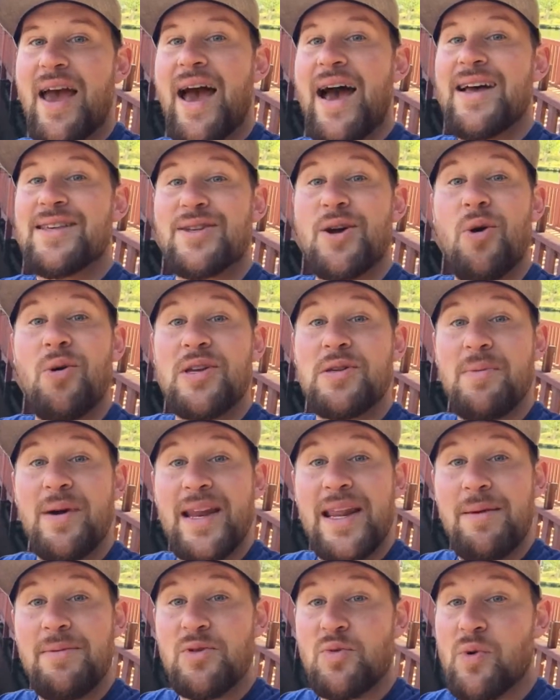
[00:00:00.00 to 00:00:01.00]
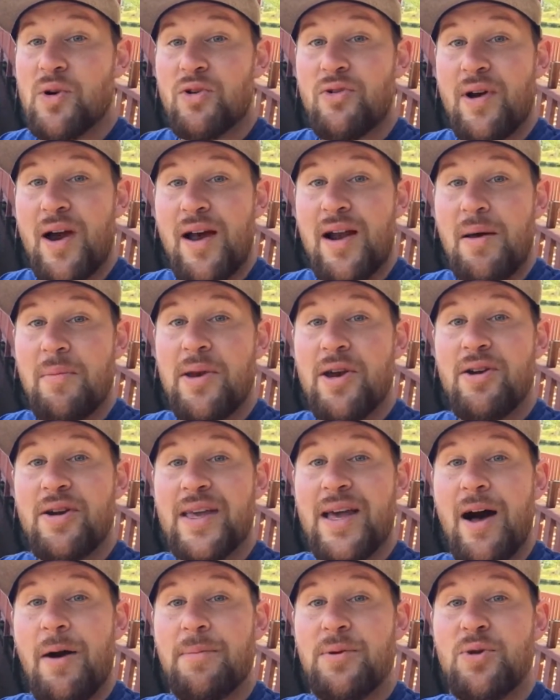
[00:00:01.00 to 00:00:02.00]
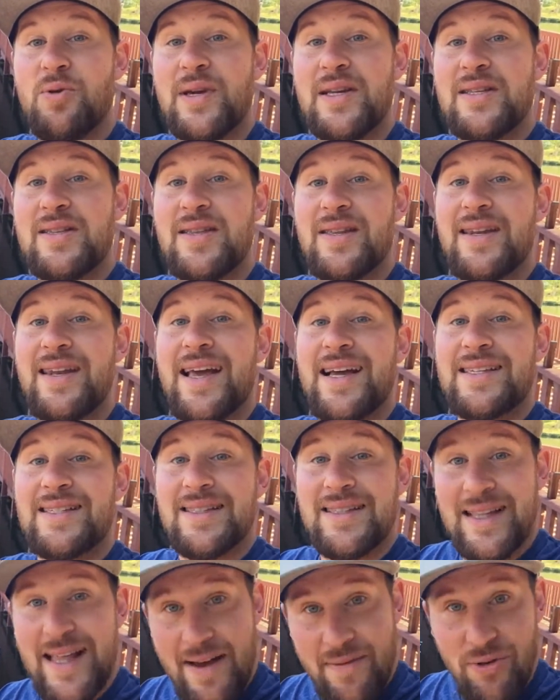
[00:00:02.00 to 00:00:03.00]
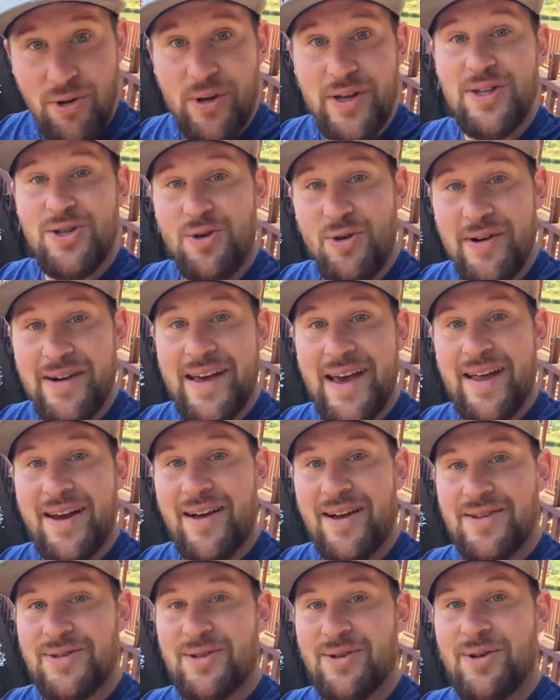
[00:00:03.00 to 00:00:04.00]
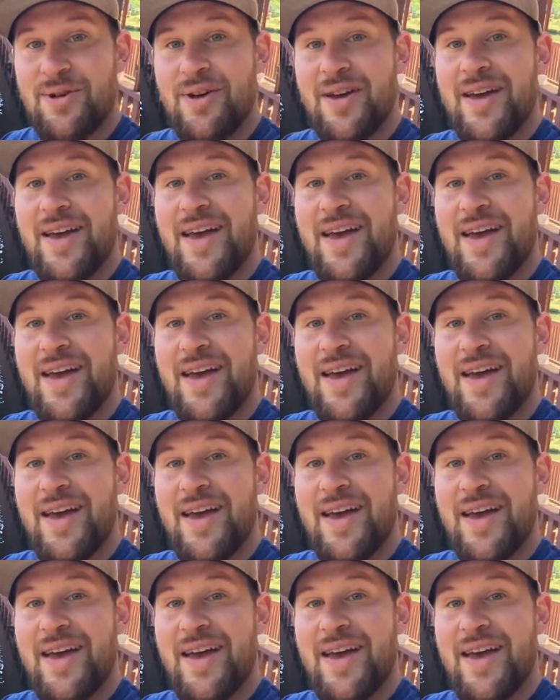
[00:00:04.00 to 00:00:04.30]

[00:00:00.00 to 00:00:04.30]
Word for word: As always, my name is Will Crown. I'm here to help you get to the next level in your dad hustle.